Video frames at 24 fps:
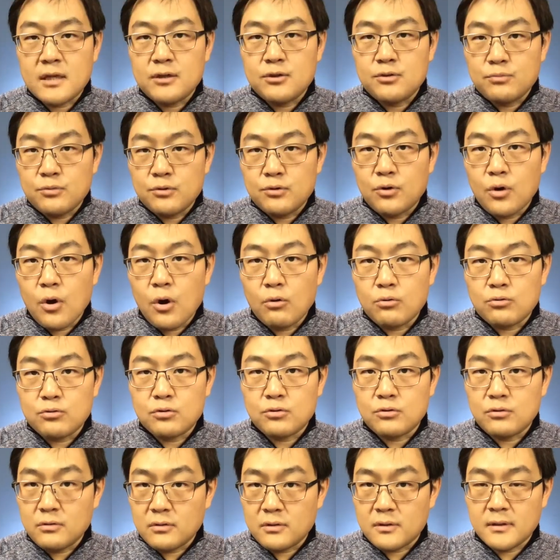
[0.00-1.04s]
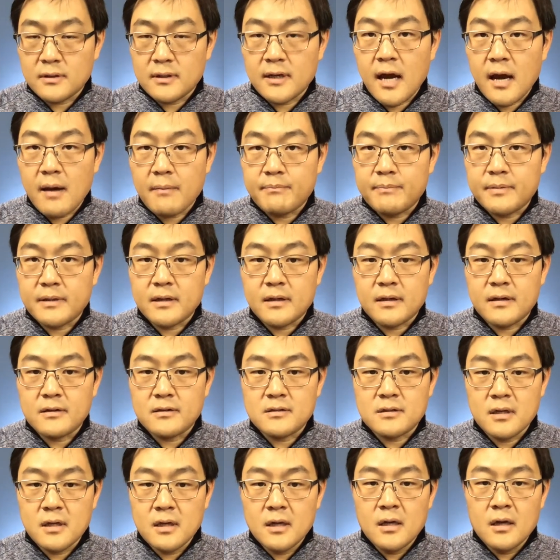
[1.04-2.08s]
you would go to look it up,
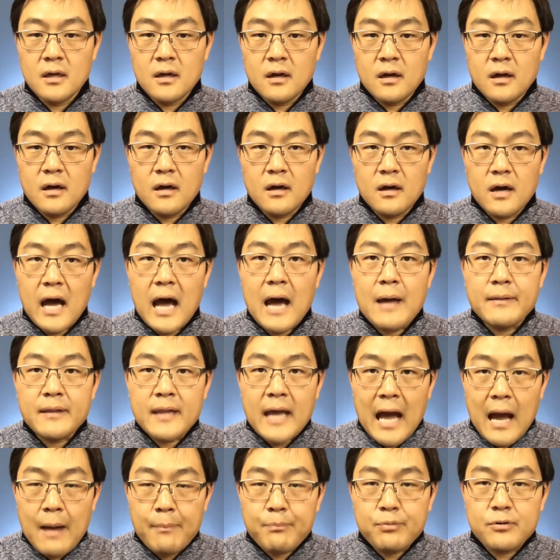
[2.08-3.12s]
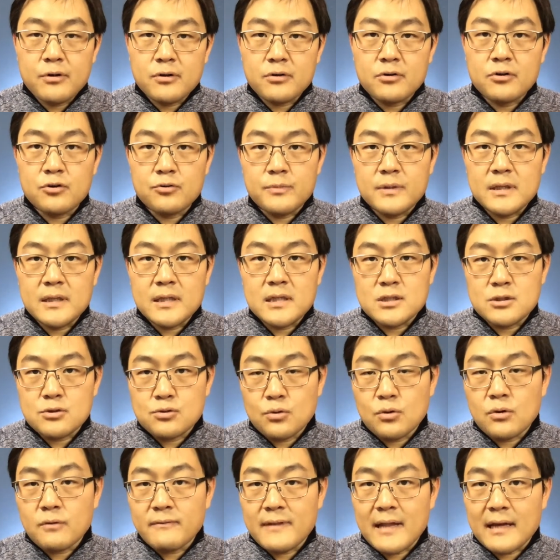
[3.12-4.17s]
because an operating agreement is
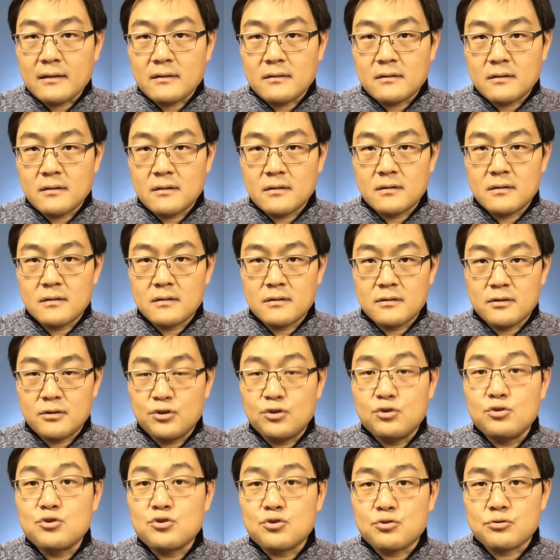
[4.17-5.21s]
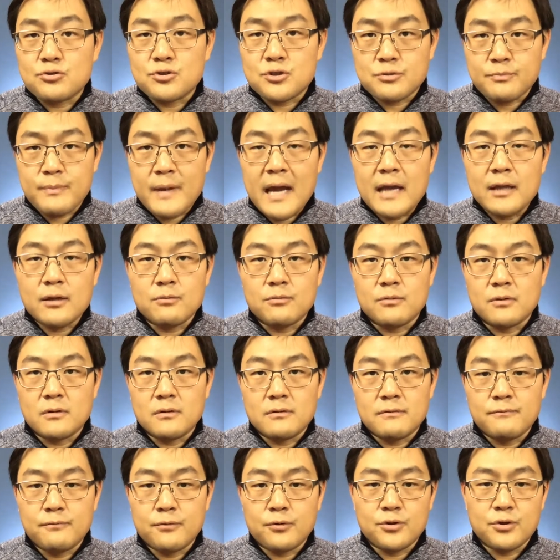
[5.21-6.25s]
sort of like the user's manual
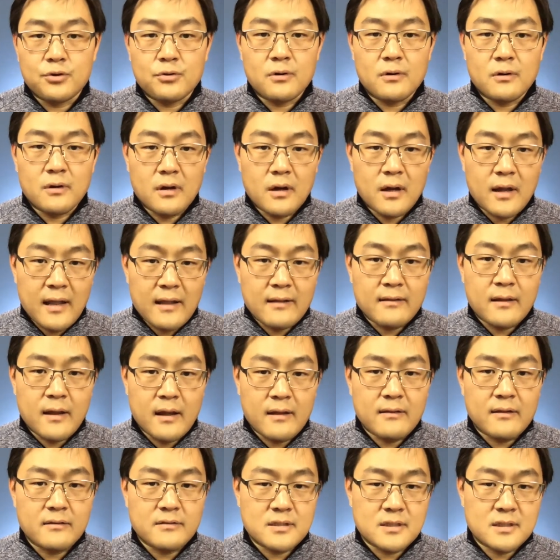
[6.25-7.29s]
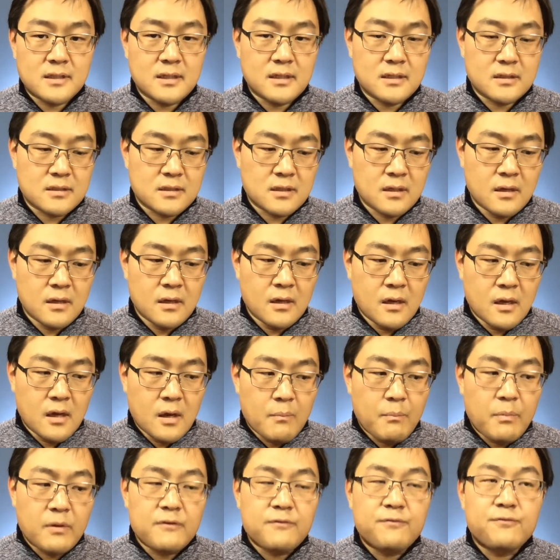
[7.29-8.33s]
for your LLCs.
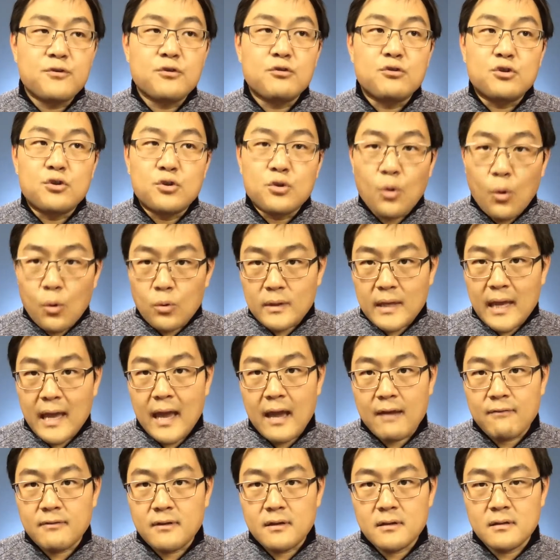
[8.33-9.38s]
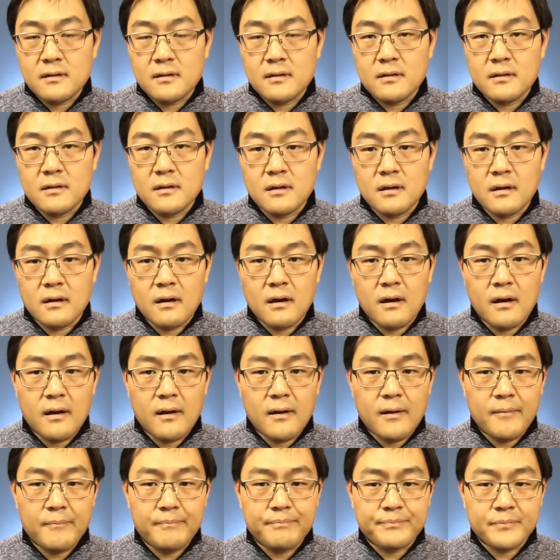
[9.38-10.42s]
But if you don't have it,
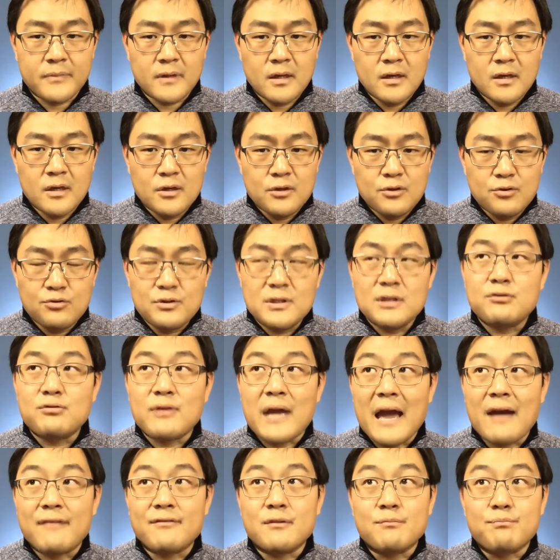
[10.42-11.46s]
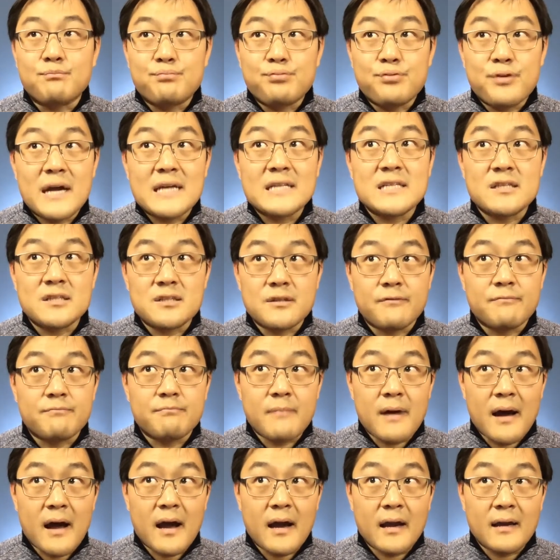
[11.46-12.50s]
you need to have the presence of
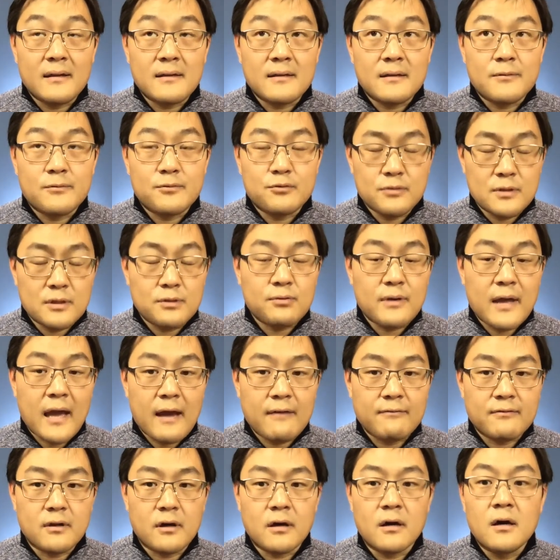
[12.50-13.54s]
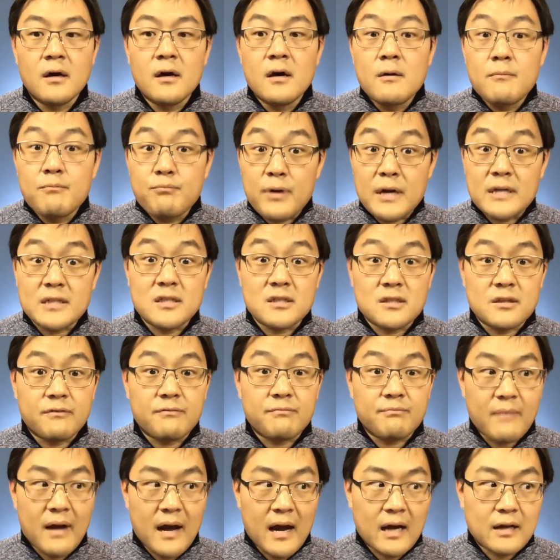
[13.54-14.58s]
mind. You need to have the presence of
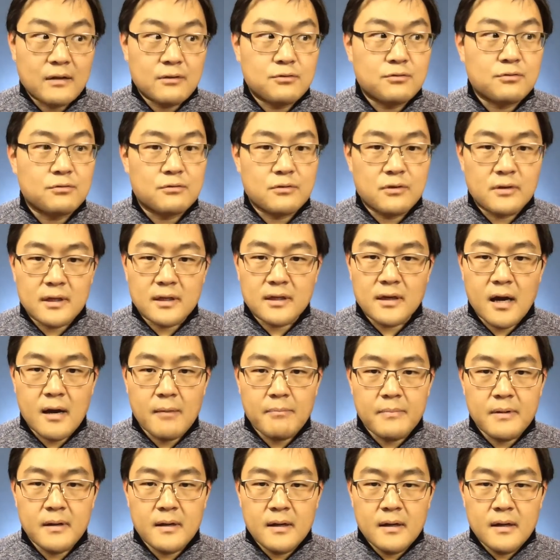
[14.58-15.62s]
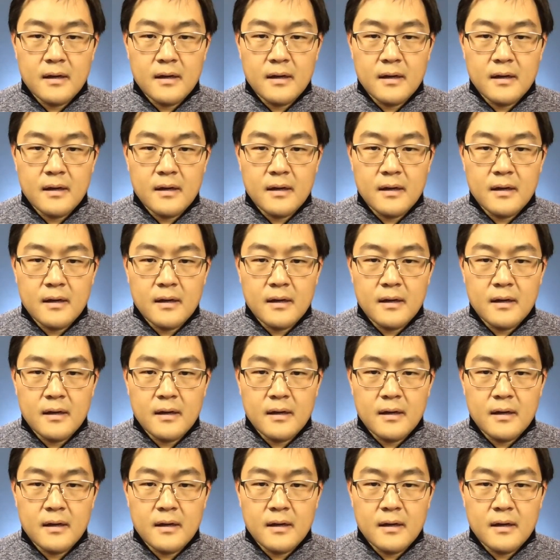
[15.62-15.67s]
mind to look it up,